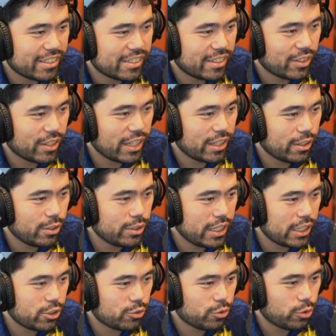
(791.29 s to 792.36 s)
Okay, he goes
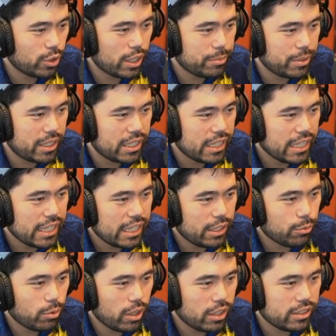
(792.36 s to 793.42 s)
h4. I mean, he
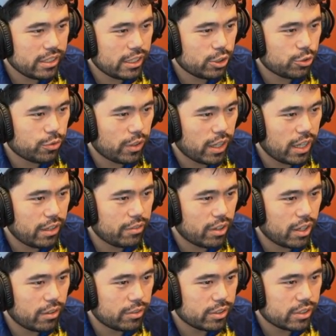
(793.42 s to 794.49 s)
wants h5
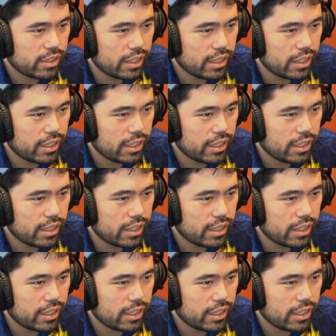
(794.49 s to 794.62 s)
obviously.